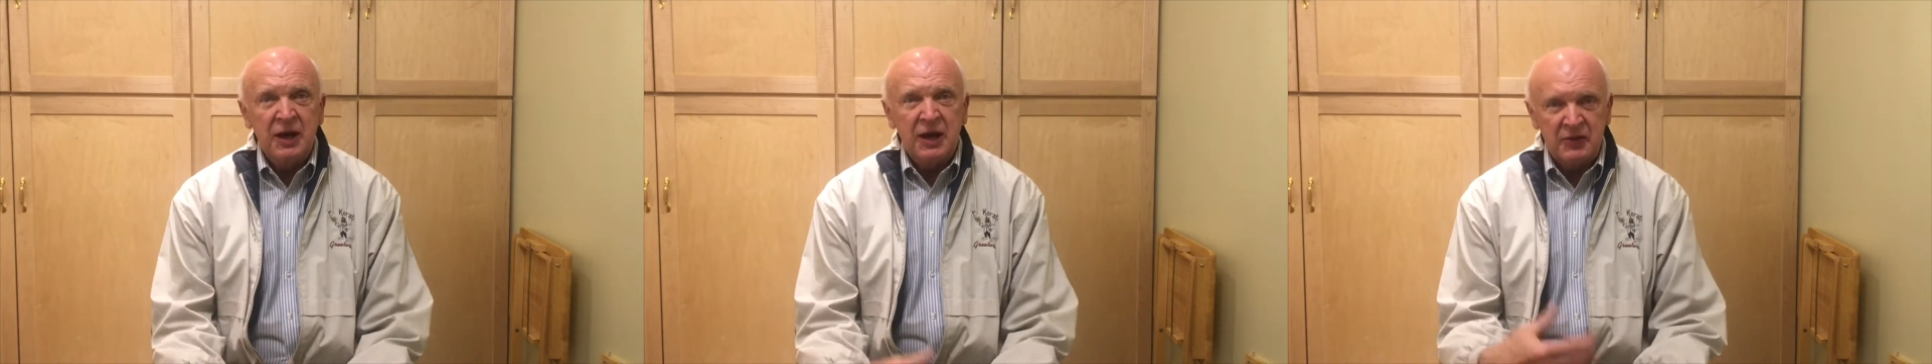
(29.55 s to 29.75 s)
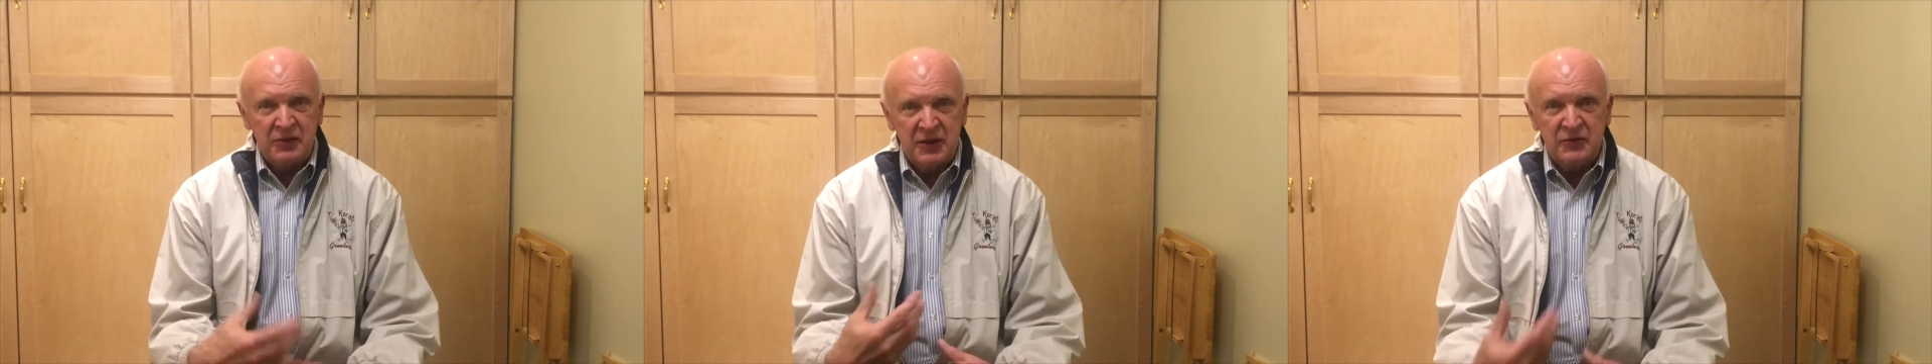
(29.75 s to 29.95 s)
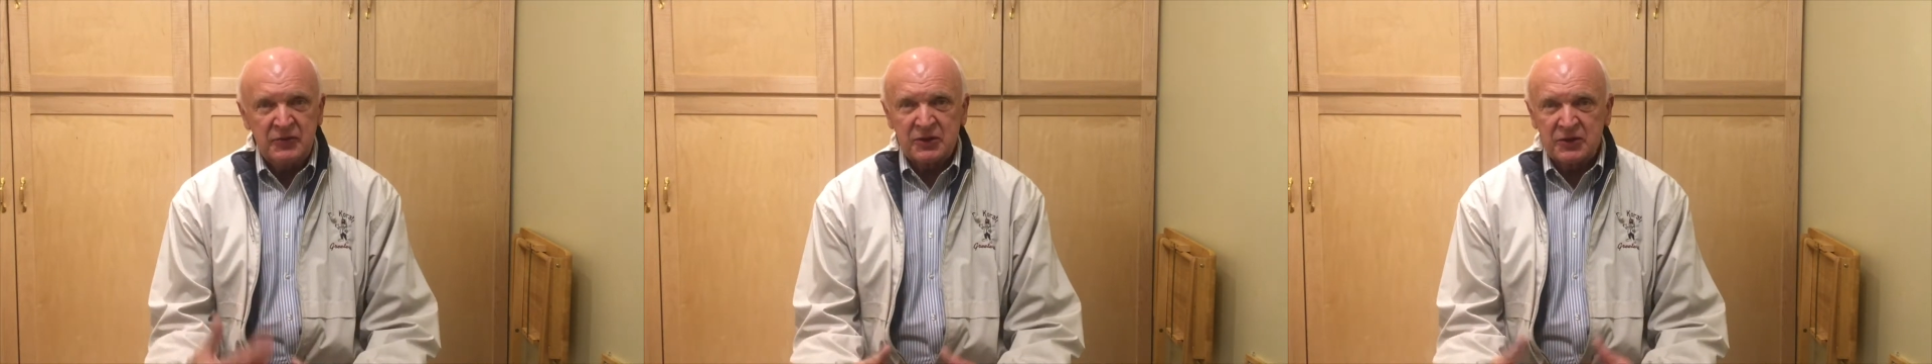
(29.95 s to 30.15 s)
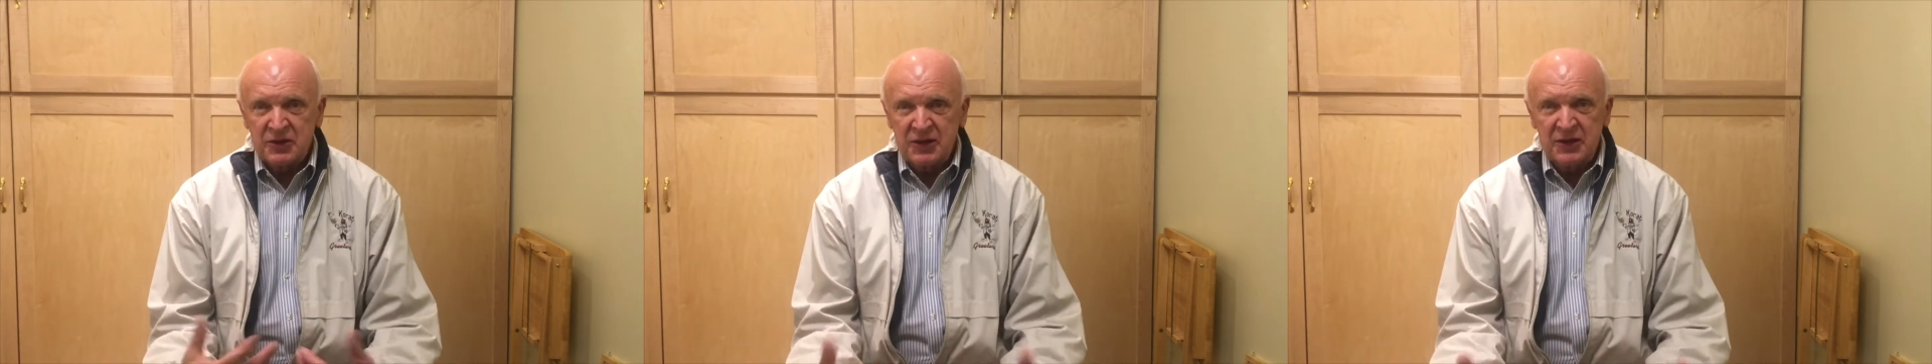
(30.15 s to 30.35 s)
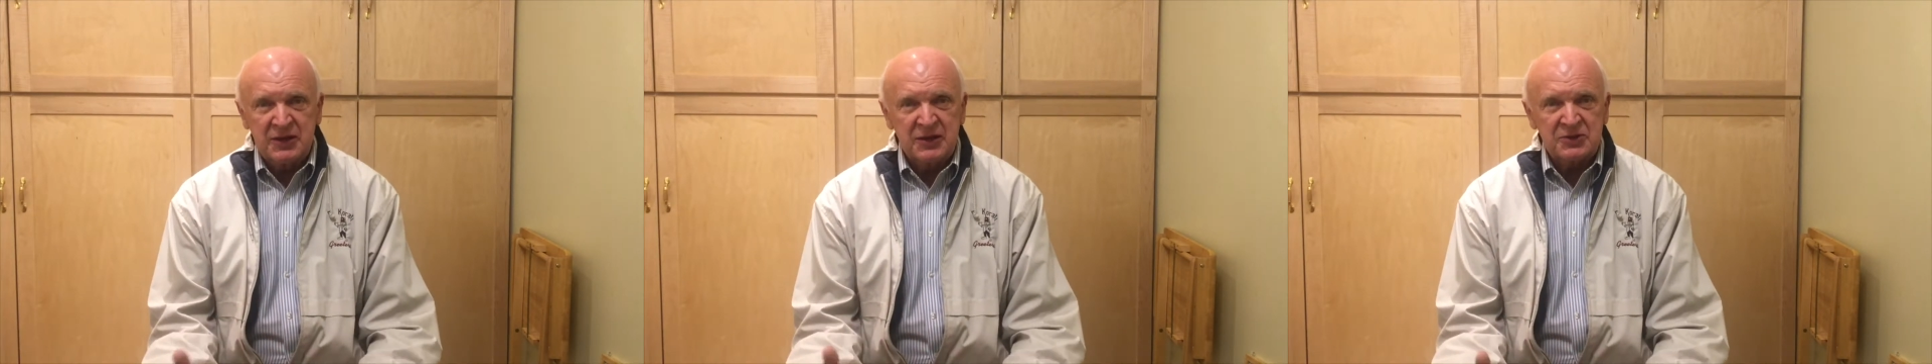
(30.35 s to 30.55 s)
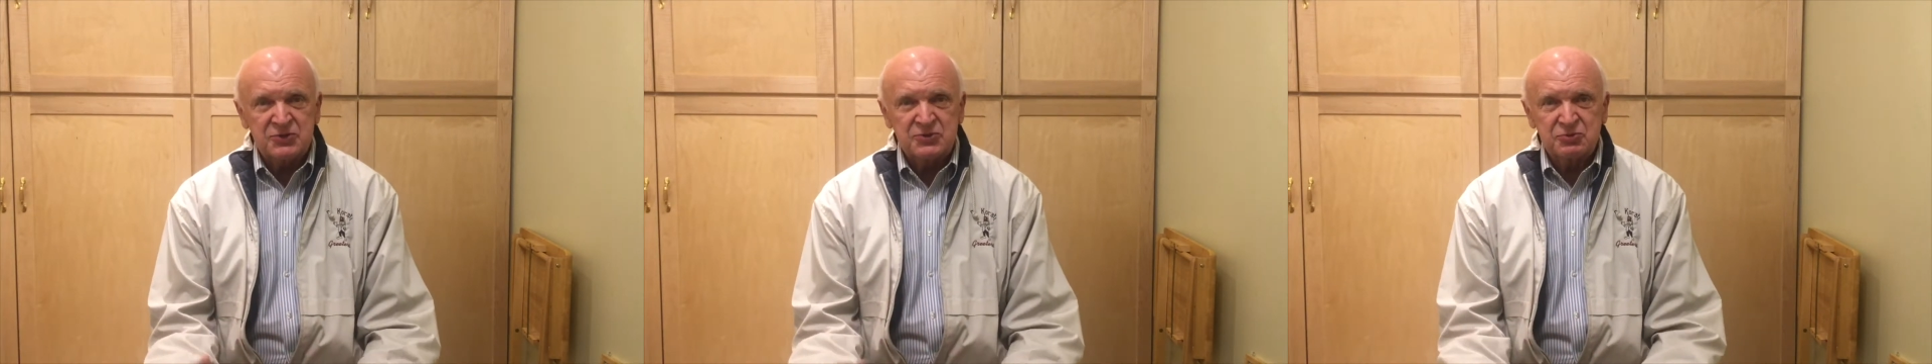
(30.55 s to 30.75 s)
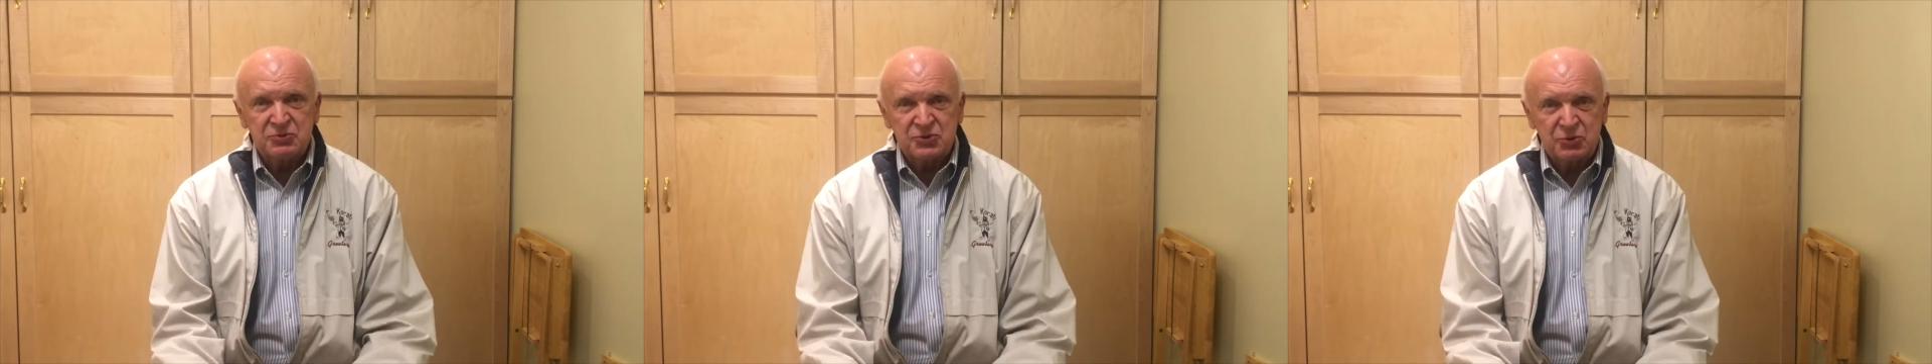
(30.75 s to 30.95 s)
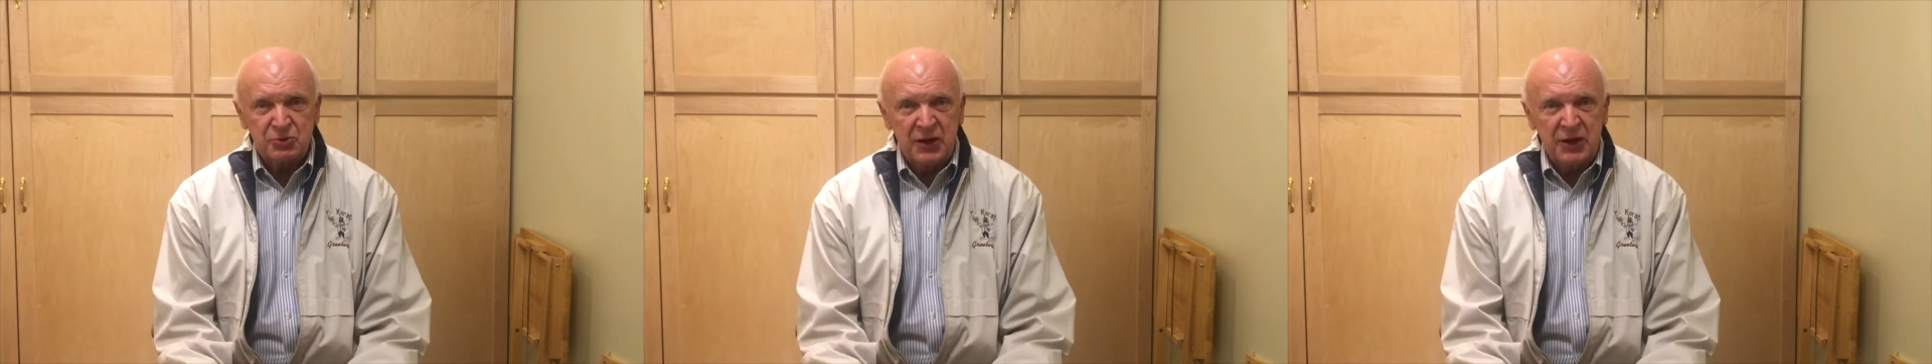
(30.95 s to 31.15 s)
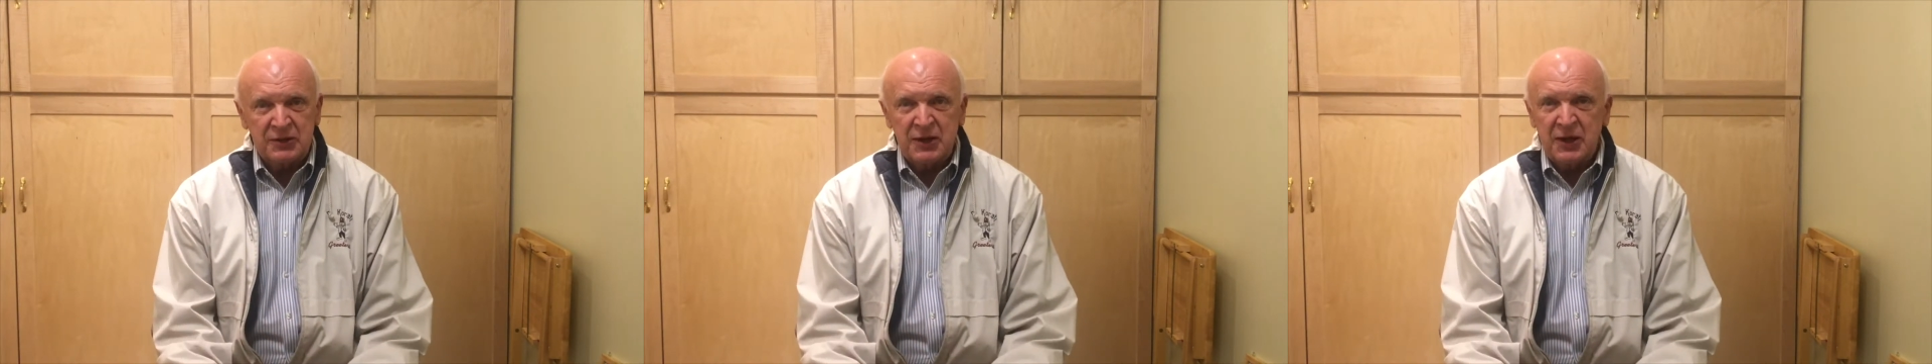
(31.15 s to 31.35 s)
And then the cleanse was great.